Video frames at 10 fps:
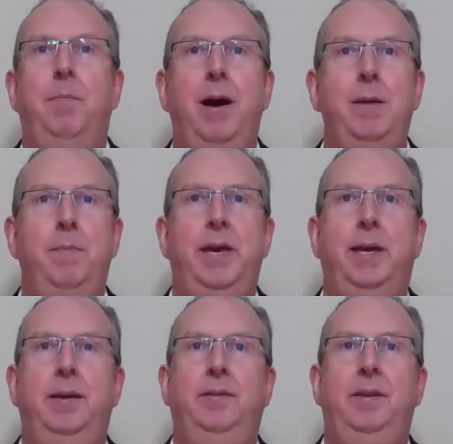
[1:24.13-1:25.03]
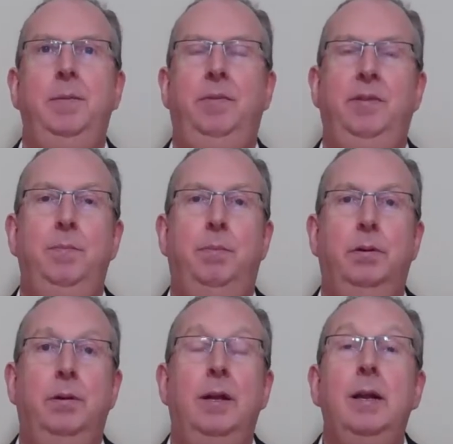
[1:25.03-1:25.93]
might make it seem
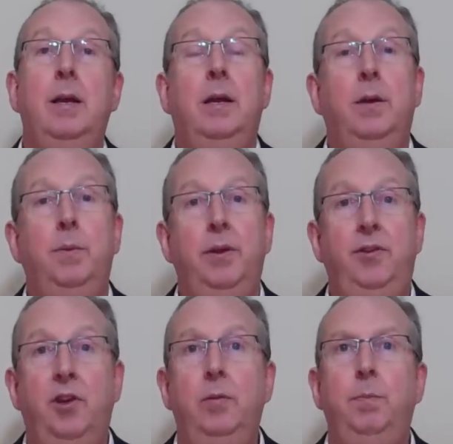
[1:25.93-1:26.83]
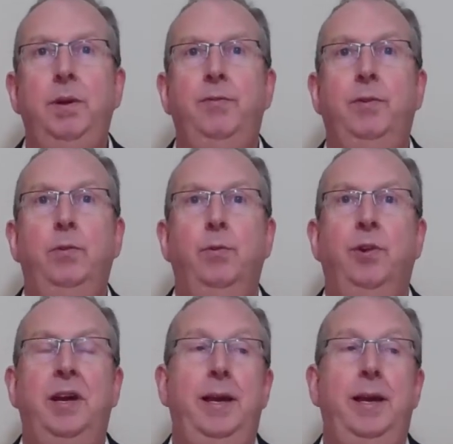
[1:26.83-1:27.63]
simple, but don't be fooled.